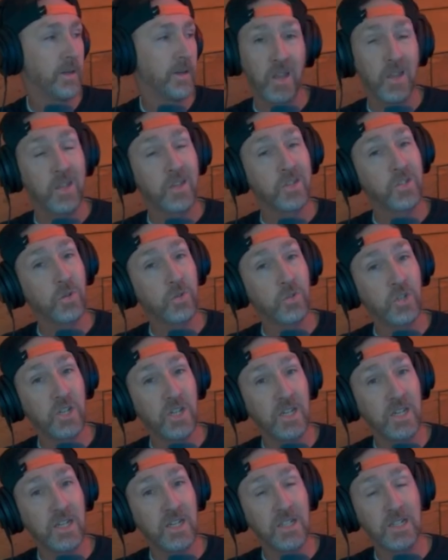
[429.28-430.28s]
So
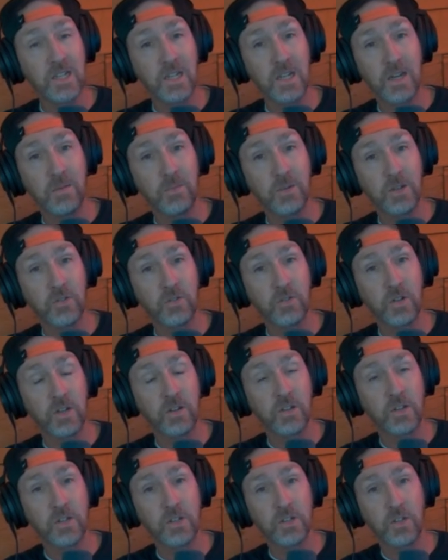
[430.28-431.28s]
she isn't going to be
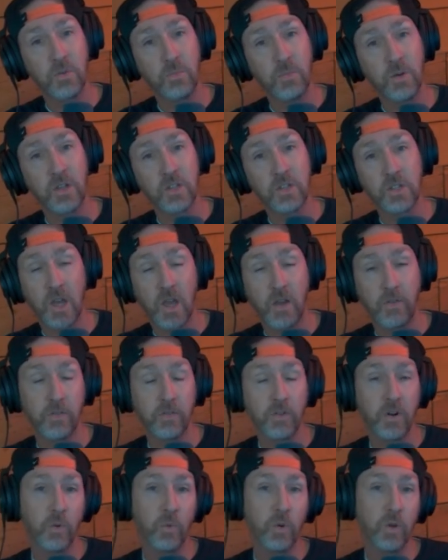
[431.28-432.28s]
triggering so much off of
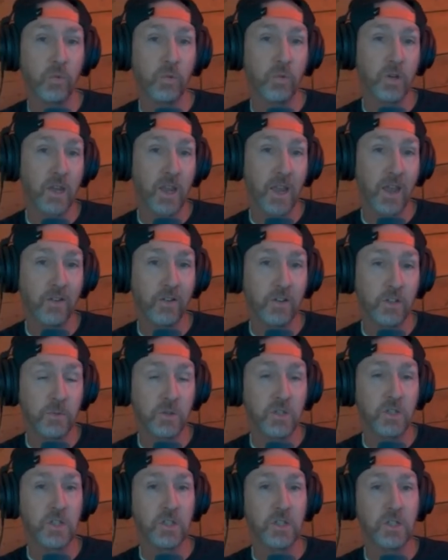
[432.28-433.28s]
our 1/1 counters, but
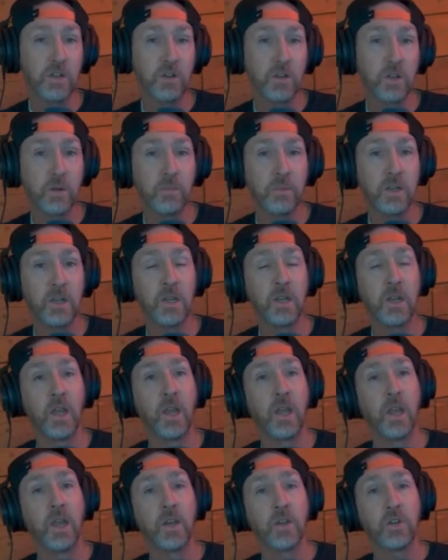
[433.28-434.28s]
she's still going to be
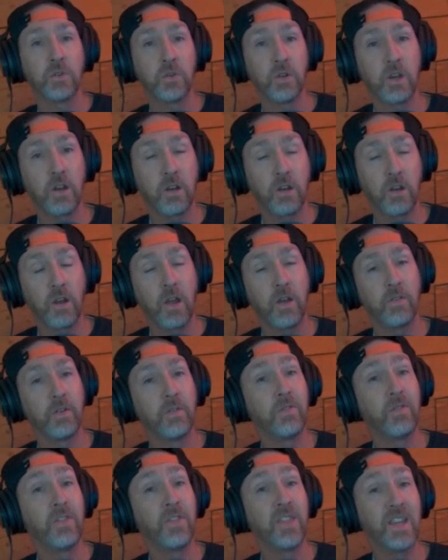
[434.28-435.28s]
triggering off of
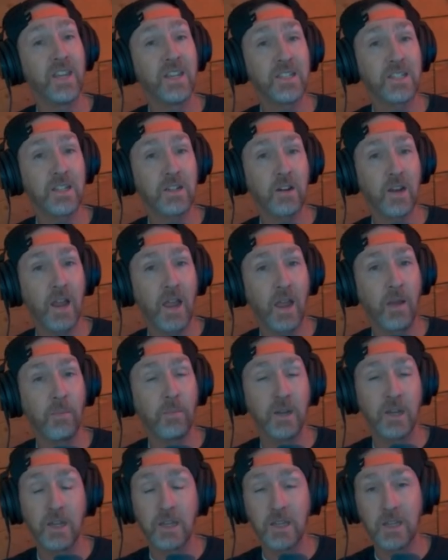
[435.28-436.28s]
things that are
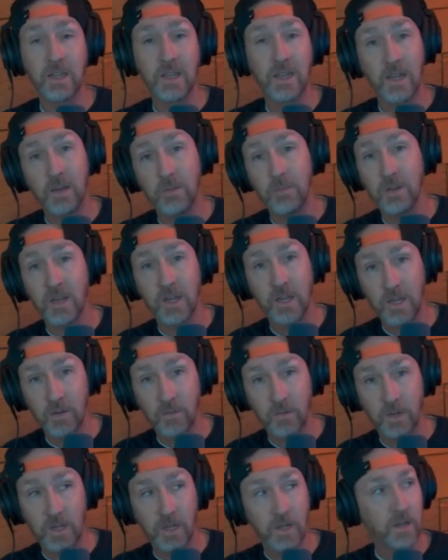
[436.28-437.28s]
happening in the game
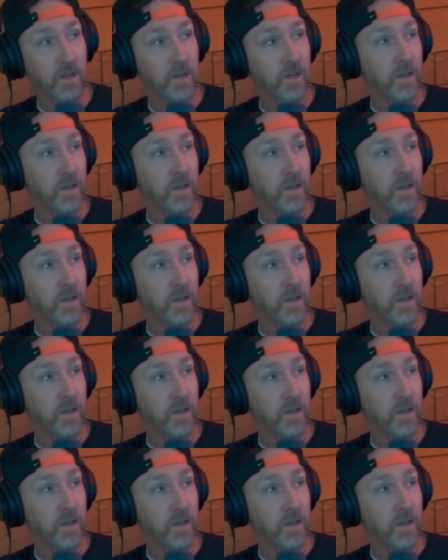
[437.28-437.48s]
anyway.